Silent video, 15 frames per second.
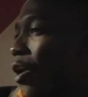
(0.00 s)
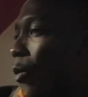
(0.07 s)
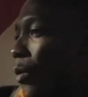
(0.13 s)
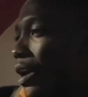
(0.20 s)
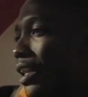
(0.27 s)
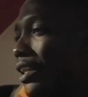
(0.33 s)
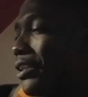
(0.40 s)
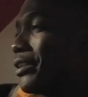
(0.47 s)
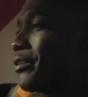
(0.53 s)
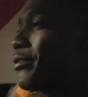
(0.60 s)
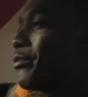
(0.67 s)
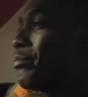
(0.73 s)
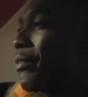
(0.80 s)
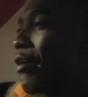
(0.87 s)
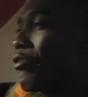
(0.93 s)
Well,
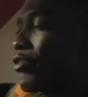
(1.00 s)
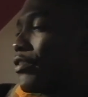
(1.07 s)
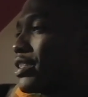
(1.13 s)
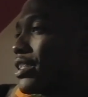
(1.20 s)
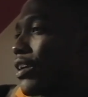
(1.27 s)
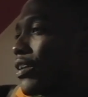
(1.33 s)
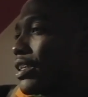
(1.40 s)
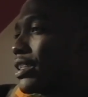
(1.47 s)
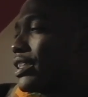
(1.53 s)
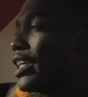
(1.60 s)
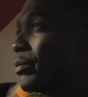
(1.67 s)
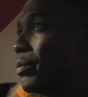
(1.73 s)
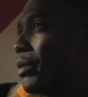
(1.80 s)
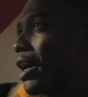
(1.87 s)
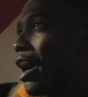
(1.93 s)
my favorite song is
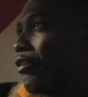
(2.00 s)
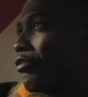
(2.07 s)
Take Me Back